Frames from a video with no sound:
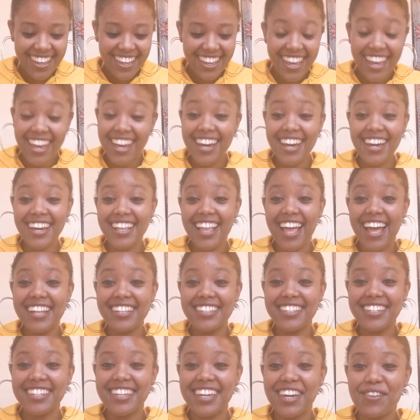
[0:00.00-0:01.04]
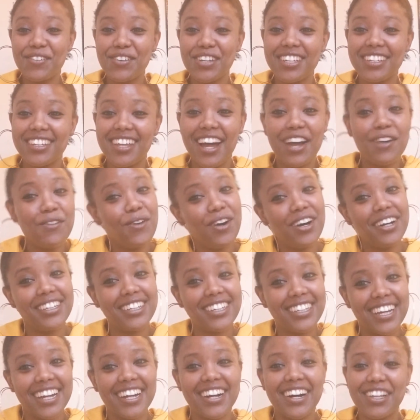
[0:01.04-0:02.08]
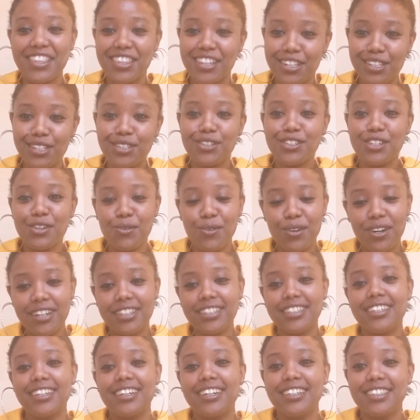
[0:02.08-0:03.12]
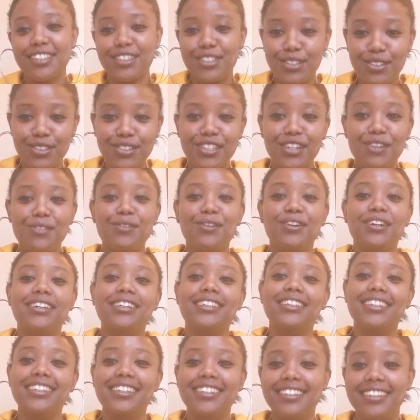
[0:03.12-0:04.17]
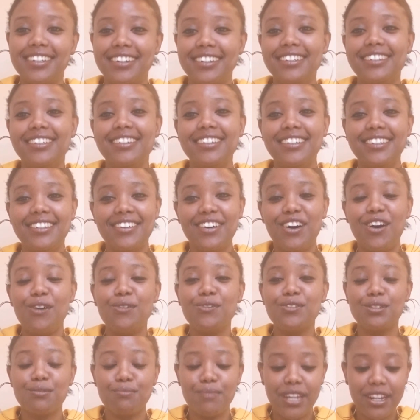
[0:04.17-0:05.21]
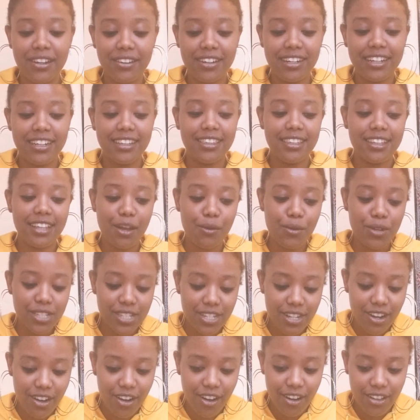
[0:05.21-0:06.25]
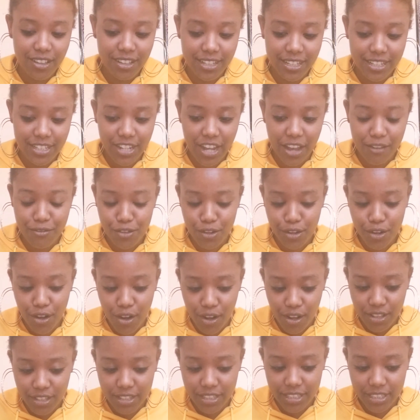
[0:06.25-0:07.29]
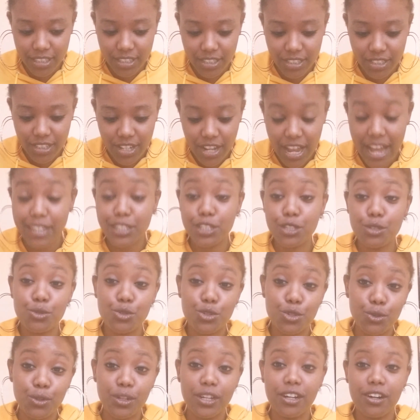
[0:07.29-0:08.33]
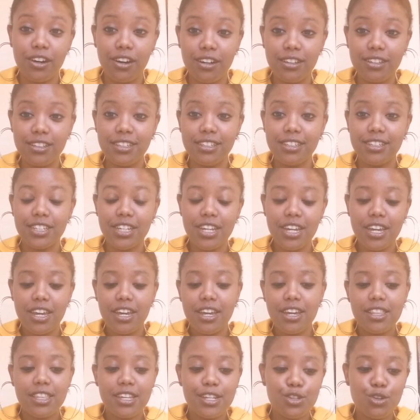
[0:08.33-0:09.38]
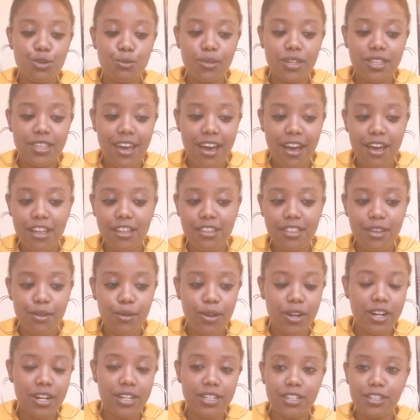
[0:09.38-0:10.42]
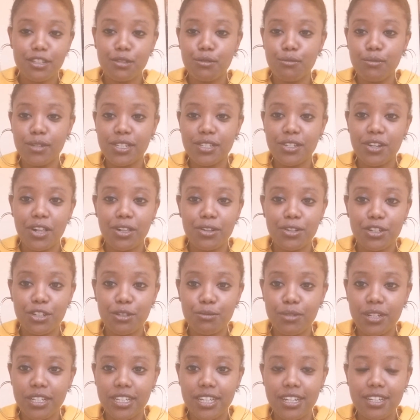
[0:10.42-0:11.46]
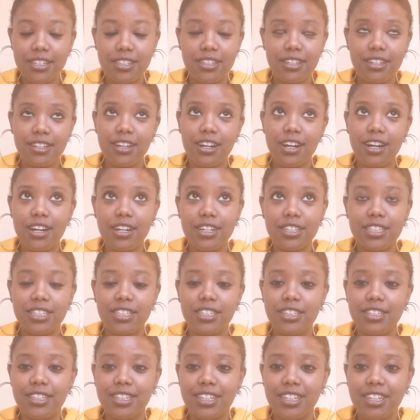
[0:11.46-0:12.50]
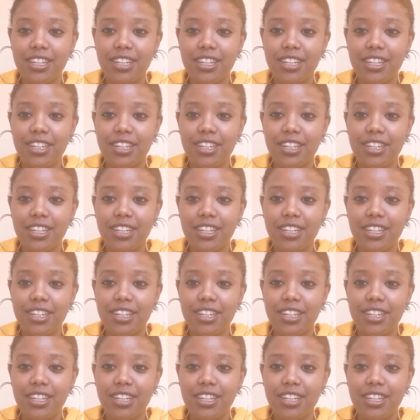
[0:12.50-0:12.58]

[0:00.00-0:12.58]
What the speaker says: And I did get what I wanted. I got the clothes I wanted. I got the shoes I wanted. And, you know, all was merry. Then I went to college. After college, actually it was during college, they told me that they were cutting some of my scholarship money. I said, shit.